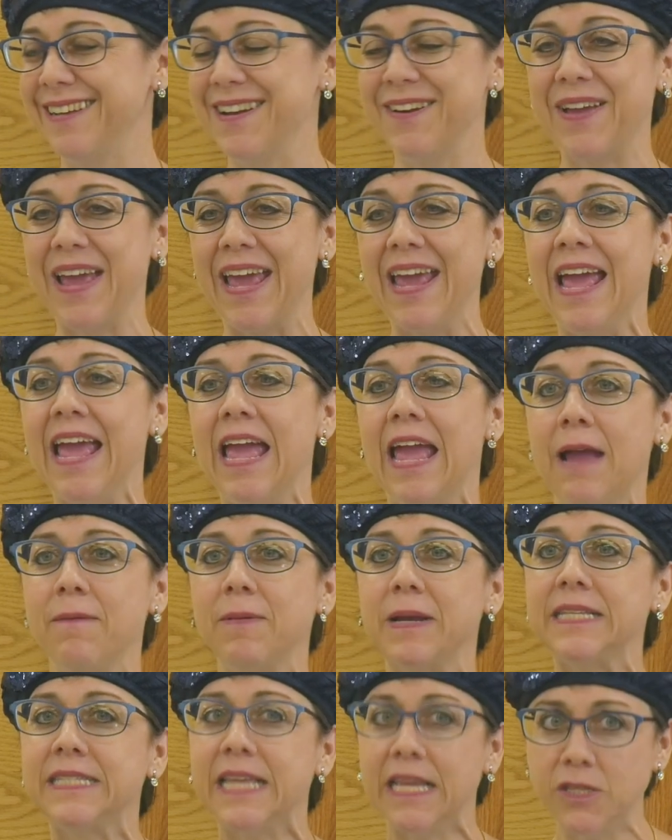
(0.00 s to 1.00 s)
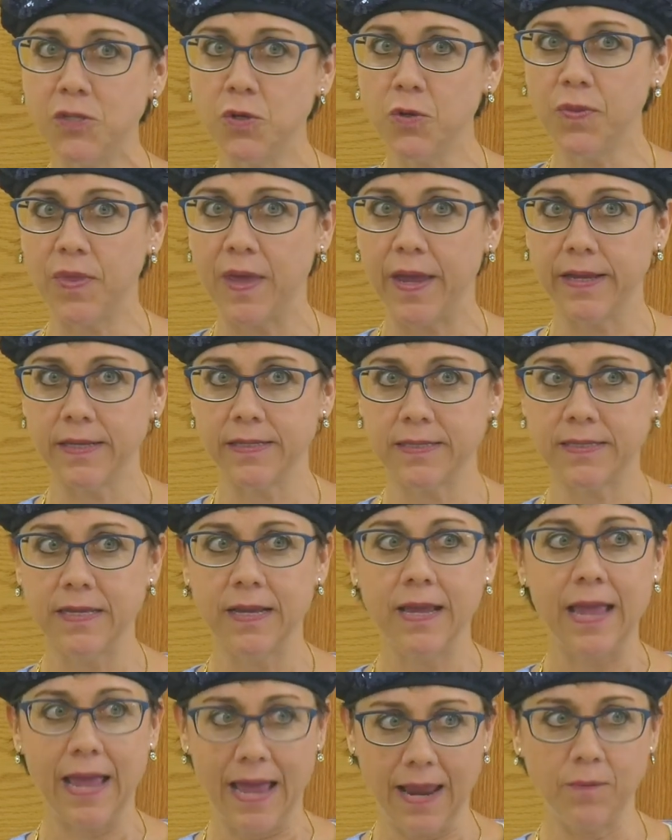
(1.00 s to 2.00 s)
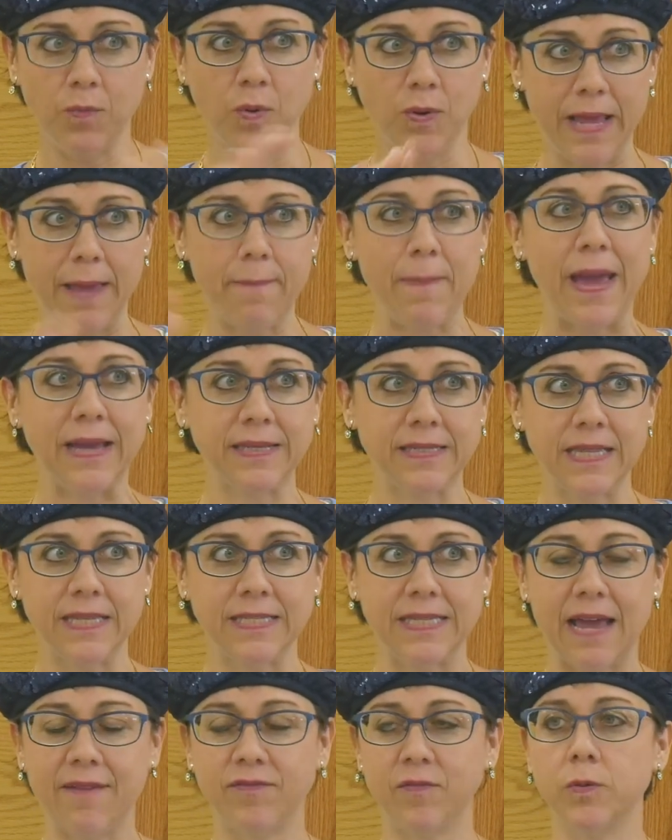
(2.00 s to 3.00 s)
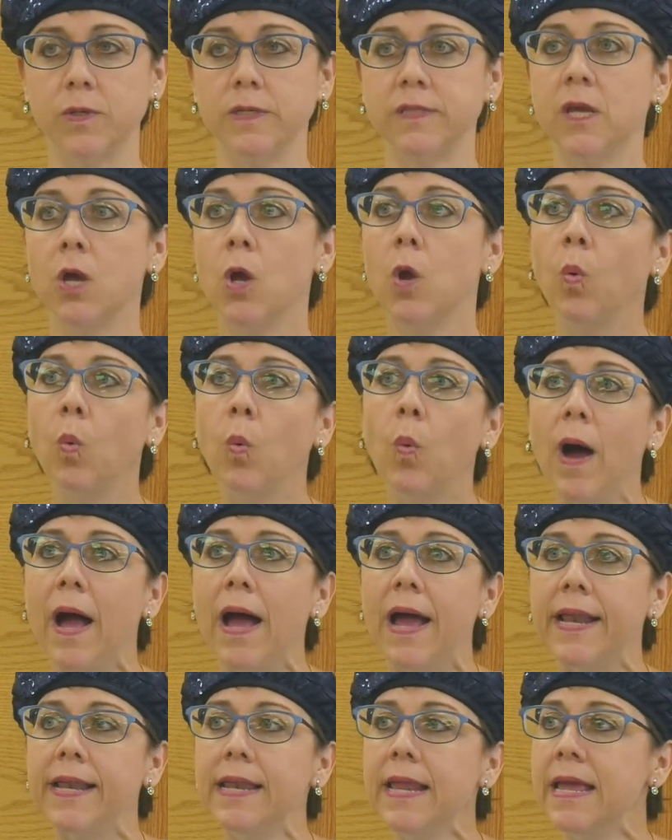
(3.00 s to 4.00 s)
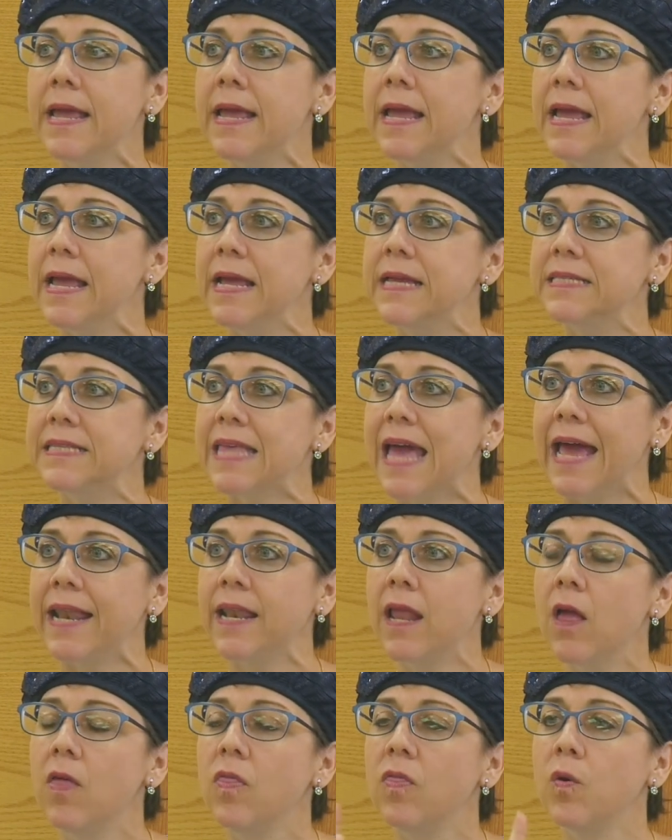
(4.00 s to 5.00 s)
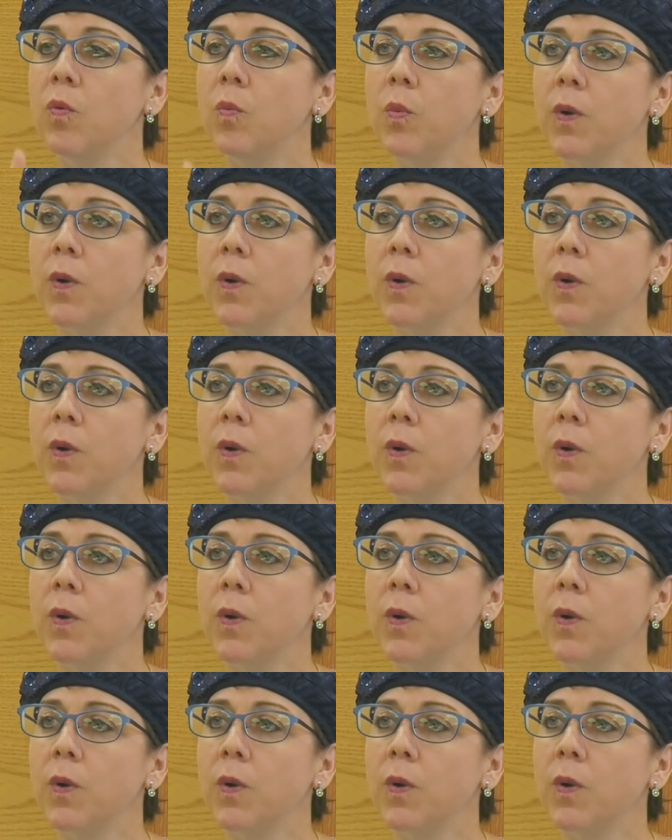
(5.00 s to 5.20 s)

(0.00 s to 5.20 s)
Okay, I'm going to say two things, and we'll get back to this afterwards. One is that the